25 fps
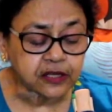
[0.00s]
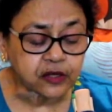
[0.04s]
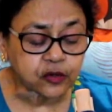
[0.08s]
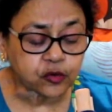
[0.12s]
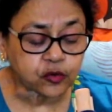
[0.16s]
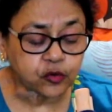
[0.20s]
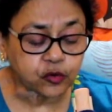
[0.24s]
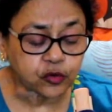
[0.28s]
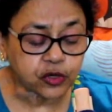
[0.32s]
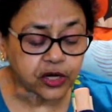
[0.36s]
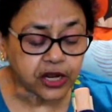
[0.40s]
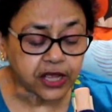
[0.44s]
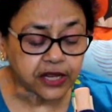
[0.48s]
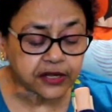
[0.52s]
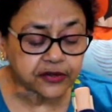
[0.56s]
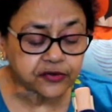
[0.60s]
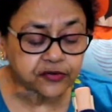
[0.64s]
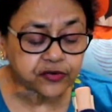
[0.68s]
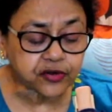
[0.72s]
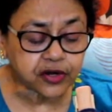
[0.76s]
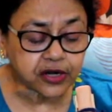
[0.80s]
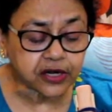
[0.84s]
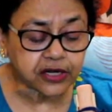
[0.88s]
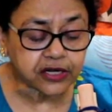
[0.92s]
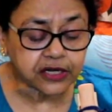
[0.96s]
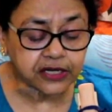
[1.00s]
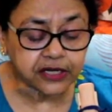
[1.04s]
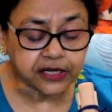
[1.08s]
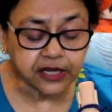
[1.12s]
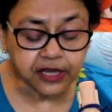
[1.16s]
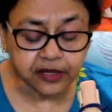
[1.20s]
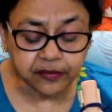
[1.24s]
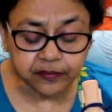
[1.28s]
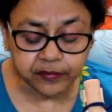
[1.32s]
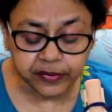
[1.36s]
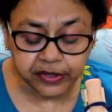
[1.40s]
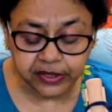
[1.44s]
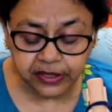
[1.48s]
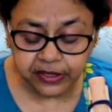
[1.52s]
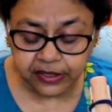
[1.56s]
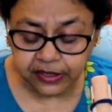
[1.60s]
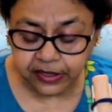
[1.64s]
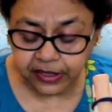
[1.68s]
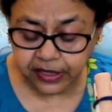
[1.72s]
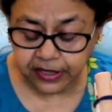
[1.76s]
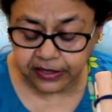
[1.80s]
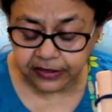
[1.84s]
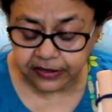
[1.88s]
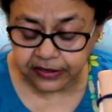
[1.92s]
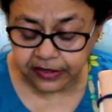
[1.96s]
collateral ligament,
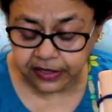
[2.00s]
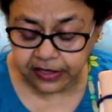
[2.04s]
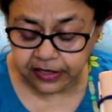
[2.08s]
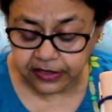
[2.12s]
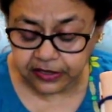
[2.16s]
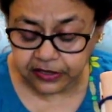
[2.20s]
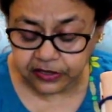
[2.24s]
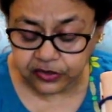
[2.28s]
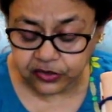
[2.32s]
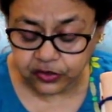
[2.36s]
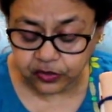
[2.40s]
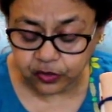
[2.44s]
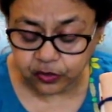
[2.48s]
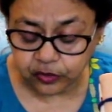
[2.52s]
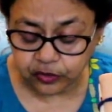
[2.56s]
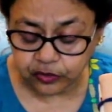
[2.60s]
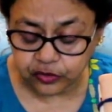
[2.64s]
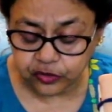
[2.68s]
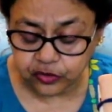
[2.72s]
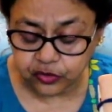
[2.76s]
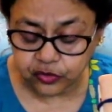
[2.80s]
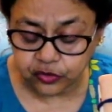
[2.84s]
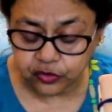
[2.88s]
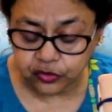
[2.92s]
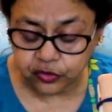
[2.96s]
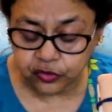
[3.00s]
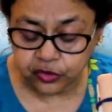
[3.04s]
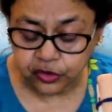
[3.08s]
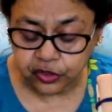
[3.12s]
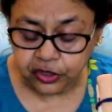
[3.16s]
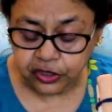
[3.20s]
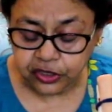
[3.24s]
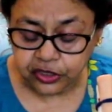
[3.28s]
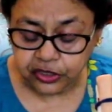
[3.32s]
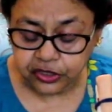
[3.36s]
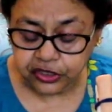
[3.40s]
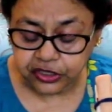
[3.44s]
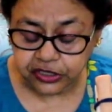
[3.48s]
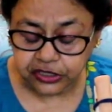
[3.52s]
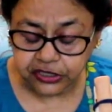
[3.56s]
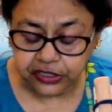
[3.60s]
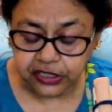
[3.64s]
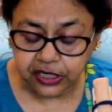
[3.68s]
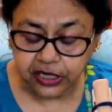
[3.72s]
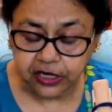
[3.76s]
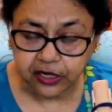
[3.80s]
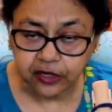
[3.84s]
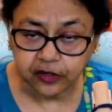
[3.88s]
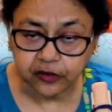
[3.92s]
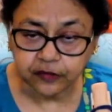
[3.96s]
and there is also
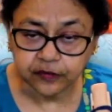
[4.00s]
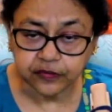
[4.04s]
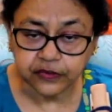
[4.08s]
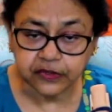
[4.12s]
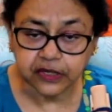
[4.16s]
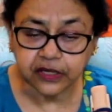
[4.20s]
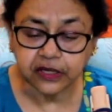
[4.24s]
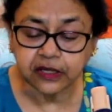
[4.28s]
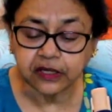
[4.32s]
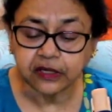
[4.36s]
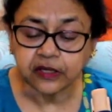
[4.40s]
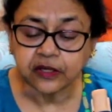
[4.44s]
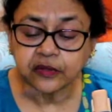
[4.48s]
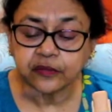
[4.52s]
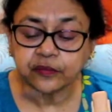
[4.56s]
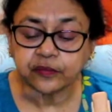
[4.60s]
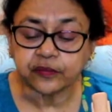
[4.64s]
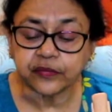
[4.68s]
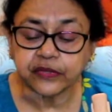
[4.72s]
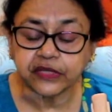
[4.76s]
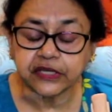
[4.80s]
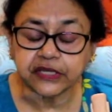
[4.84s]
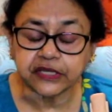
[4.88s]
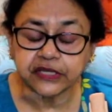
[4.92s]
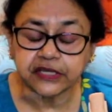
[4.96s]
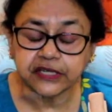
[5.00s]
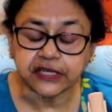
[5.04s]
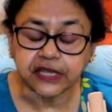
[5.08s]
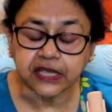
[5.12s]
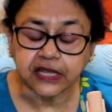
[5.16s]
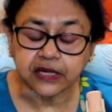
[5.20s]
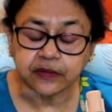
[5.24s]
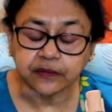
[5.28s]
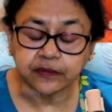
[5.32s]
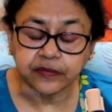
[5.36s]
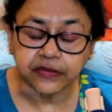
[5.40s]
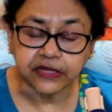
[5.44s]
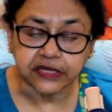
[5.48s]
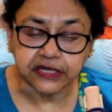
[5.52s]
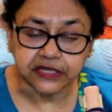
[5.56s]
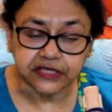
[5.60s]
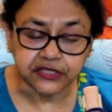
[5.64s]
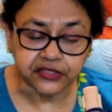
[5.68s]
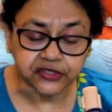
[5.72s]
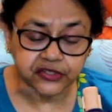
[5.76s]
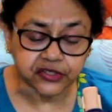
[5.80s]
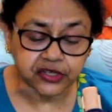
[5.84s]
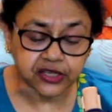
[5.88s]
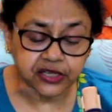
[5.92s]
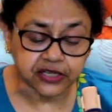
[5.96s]
tear of the medial
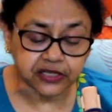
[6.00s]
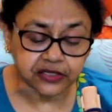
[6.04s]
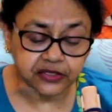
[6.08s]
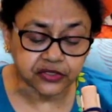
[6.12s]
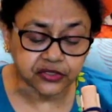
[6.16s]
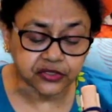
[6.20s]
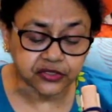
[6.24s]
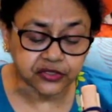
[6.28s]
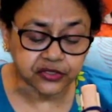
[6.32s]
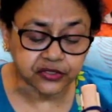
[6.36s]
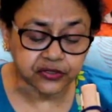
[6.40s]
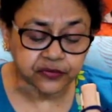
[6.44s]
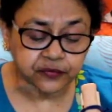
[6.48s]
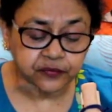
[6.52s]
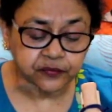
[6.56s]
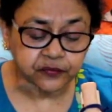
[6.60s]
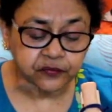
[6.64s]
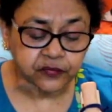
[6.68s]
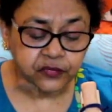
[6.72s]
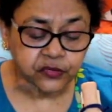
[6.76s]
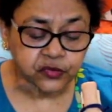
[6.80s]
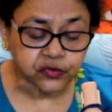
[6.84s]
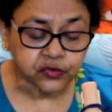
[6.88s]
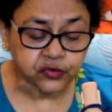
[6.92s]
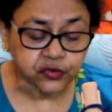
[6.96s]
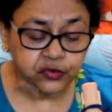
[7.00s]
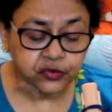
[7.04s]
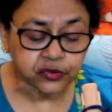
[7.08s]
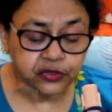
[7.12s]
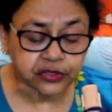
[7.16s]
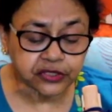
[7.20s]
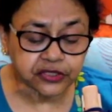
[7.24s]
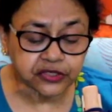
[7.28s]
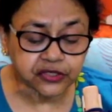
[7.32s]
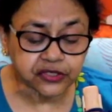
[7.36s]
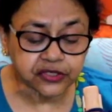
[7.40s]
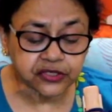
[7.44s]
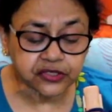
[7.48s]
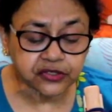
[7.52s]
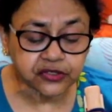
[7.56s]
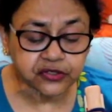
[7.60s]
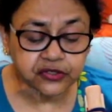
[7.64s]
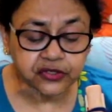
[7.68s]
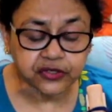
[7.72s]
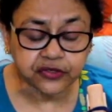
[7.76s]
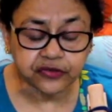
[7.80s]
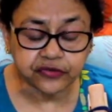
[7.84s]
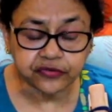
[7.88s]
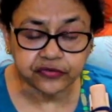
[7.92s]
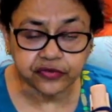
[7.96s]
meniscus. So this is
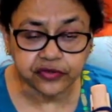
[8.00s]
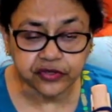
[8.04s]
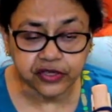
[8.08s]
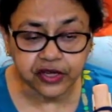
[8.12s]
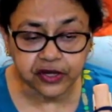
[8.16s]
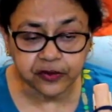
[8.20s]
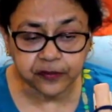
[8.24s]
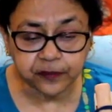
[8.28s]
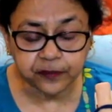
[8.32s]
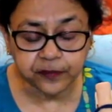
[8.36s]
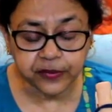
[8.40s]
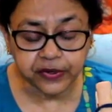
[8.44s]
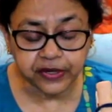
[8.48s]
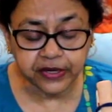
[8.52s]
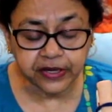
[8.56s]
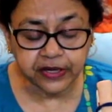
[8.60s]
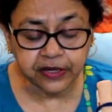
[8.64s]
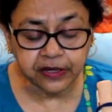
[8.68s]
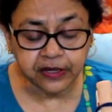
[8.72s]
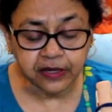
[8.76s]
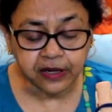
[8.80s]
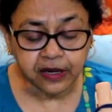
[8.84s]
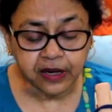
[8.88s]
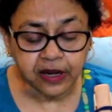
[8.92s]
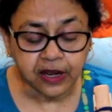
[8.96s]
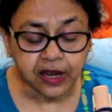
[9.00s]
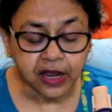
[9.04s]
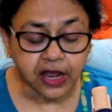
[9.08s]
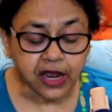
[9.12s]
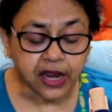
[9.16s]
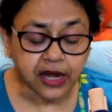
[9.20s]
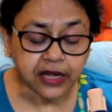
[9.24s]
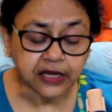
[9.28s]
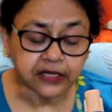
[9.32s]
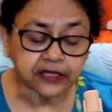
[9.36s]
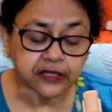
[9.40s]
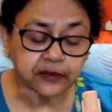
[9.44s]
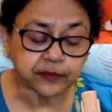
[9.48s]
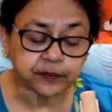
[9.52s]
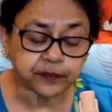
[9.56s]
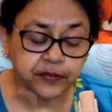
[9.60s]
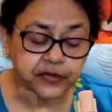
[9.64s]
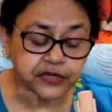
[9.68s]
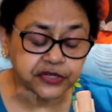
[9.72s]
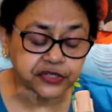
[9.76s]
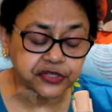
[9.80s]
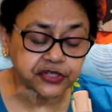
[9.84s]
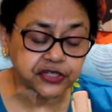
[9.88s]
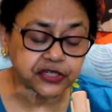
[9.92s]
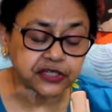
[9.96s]
severe pain, and the
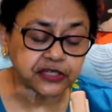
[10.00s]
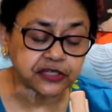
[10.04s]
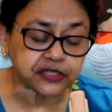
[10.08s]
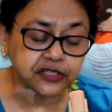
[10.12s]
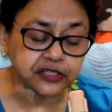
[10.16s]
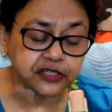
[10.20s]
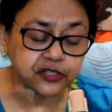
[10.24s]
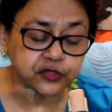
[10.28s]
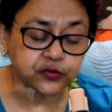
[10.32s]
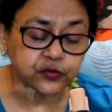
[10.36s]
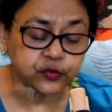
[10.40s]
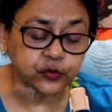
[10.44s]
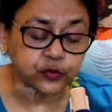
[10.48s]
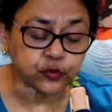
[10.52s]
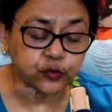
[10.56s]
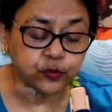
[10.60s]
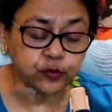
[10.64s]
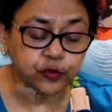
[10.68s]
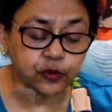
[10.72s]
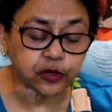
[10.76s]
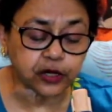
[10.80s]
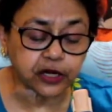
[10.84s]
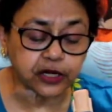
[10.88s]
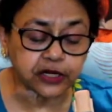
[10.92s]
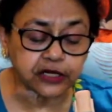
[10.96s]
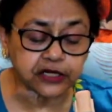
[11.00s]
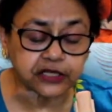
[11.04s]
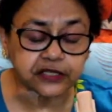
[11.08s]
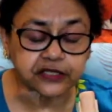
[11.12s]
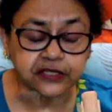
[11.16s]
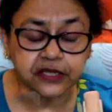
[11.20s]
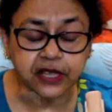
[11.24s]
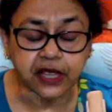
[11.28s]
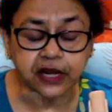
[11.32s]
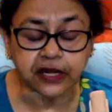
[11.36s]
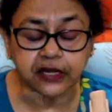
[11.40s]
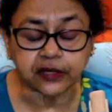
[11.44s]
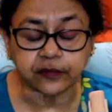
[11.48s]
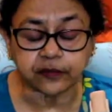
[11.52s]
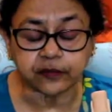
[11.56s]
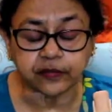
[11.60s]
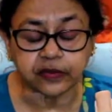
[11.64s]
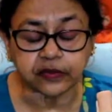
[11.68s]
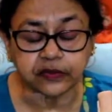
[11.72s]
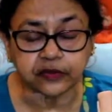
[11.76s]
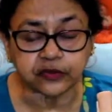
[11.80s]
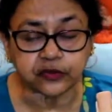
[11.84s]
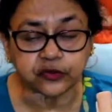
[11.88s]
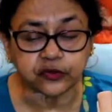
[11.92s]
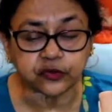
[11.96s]
footballer is
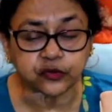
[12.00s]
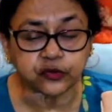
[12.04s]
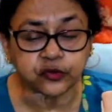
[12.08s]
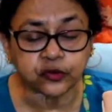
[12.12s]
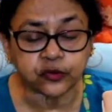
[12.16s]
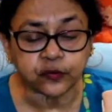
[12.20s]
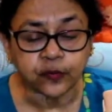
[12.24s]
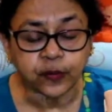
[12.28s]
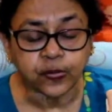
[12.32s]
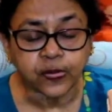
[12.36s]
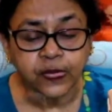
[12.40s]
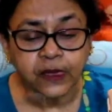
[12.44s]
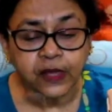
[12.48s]
unable to